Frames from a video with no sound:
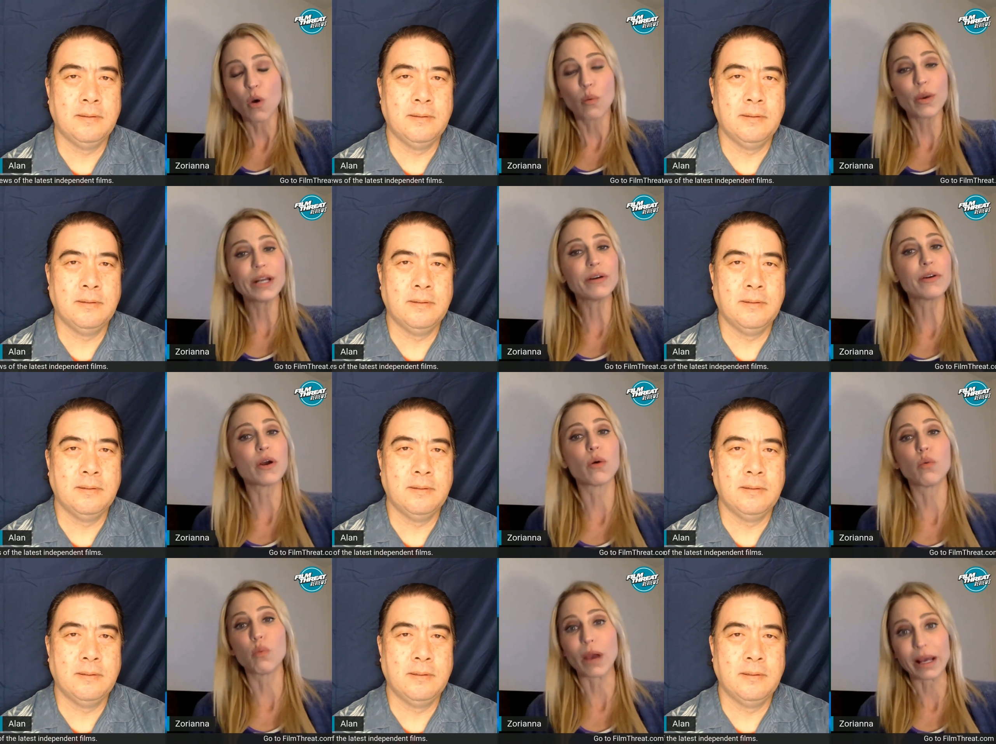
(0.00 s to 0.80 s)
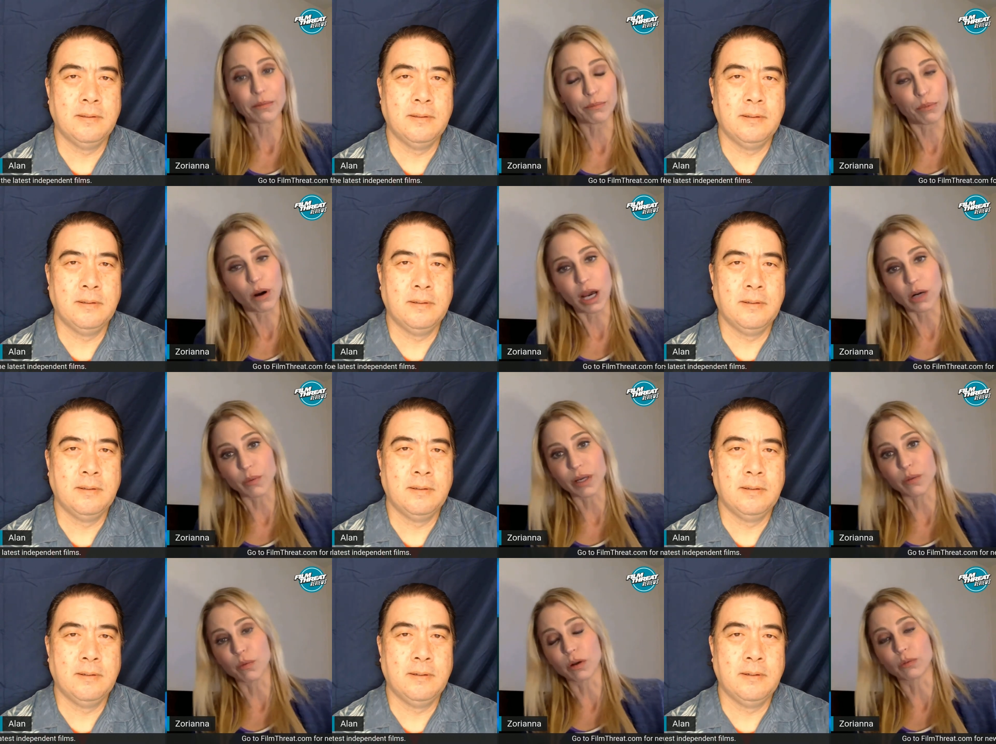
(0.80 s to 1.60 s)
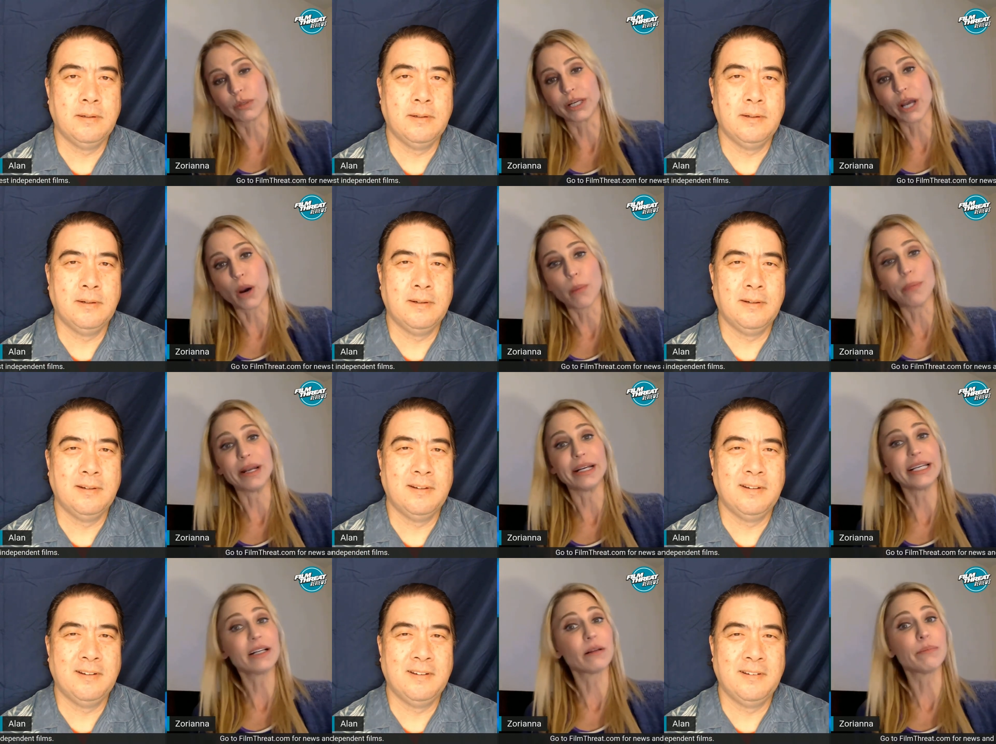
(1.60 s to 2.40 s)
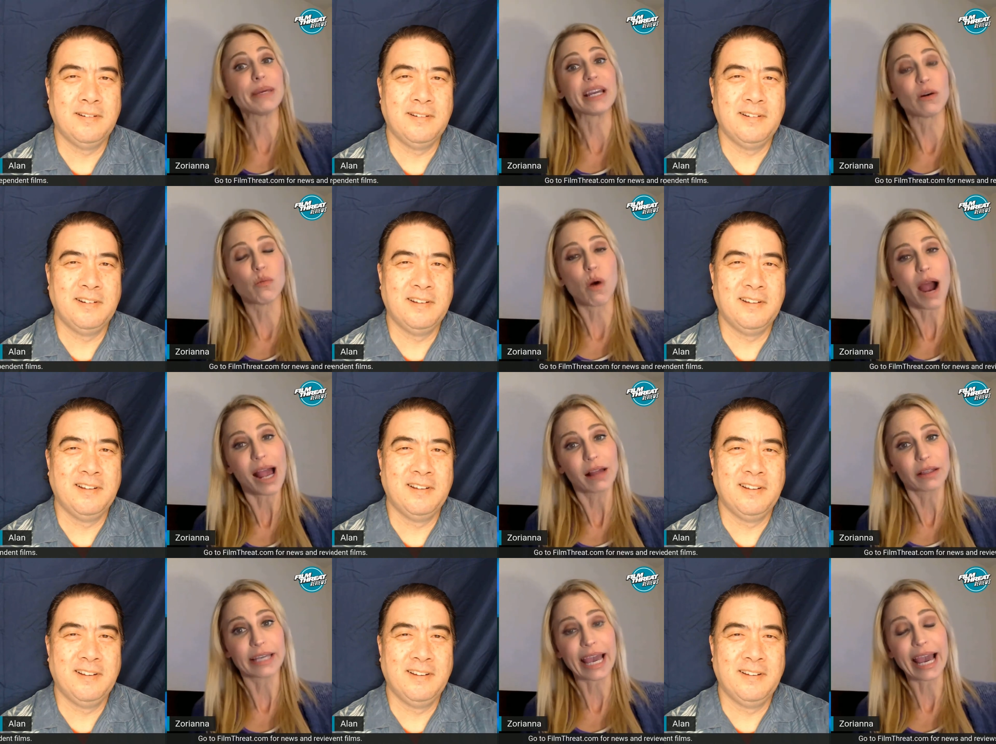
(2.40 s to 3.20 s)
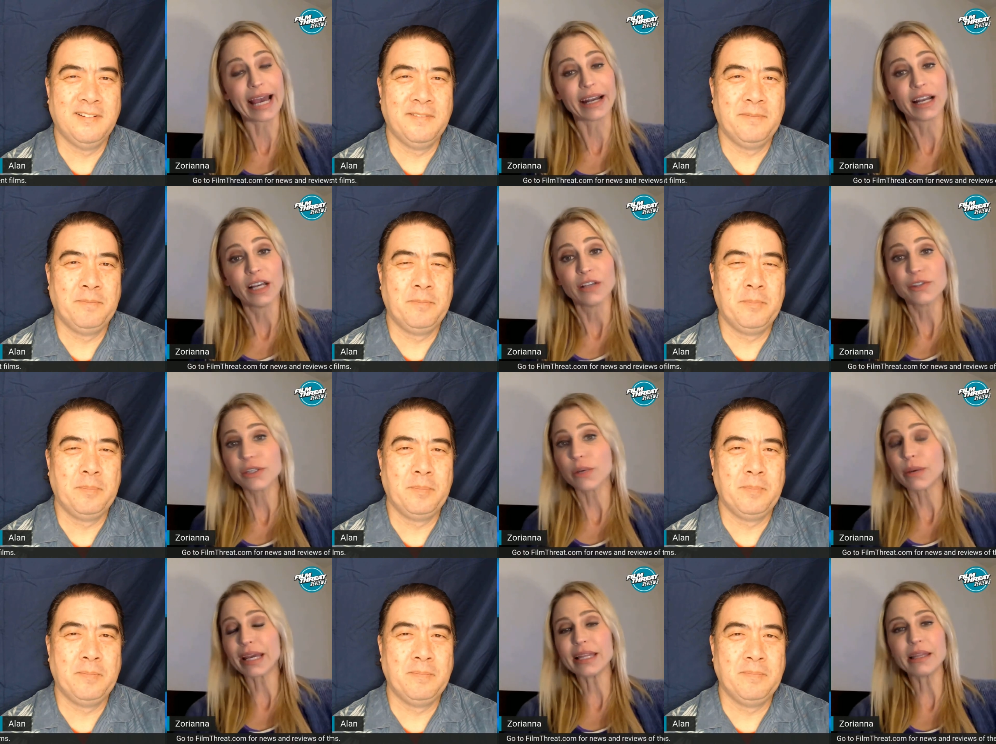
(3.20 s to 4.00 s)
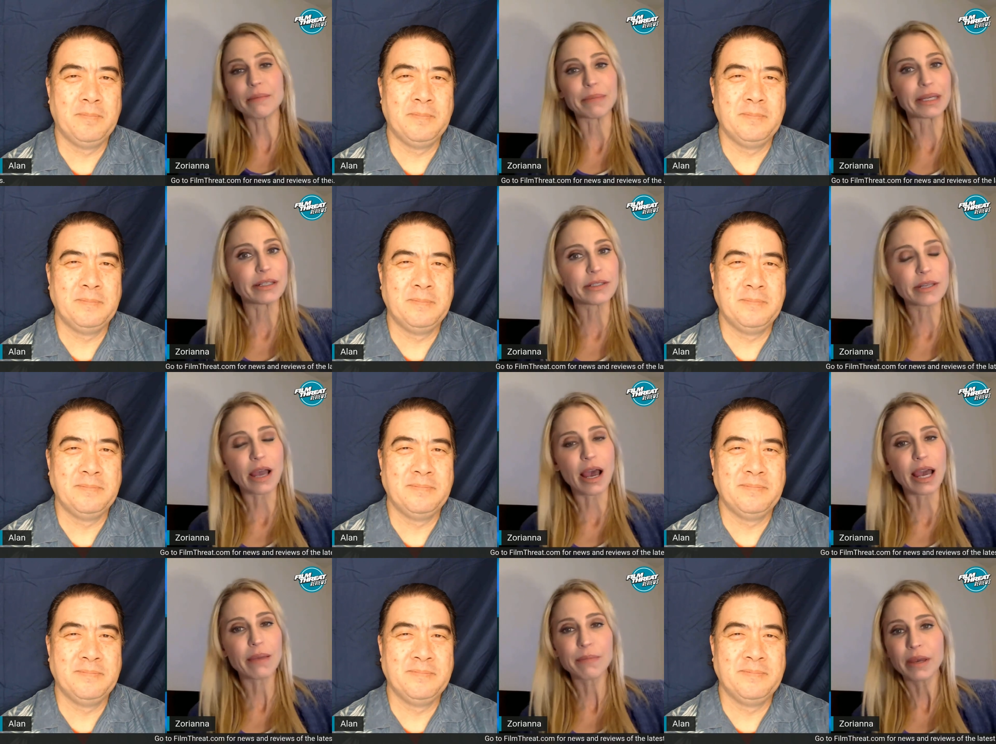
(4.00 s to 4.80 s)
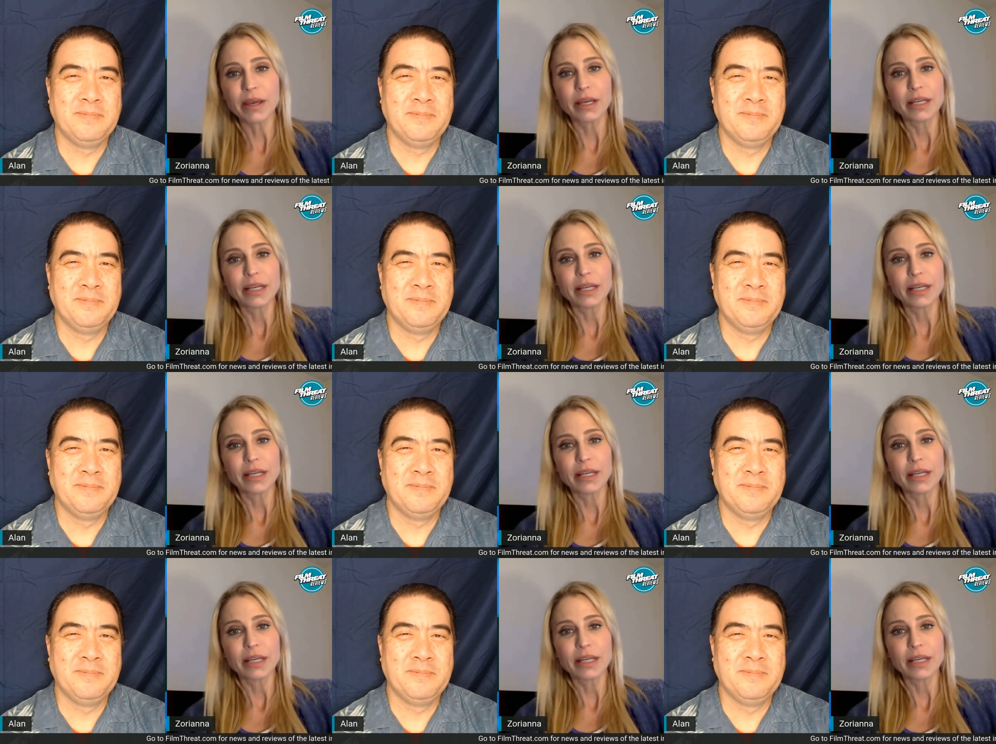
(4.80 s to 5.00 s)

Speaker 1: We don't know when Broadway will reopen. It'll be a while yet. So in the meantime,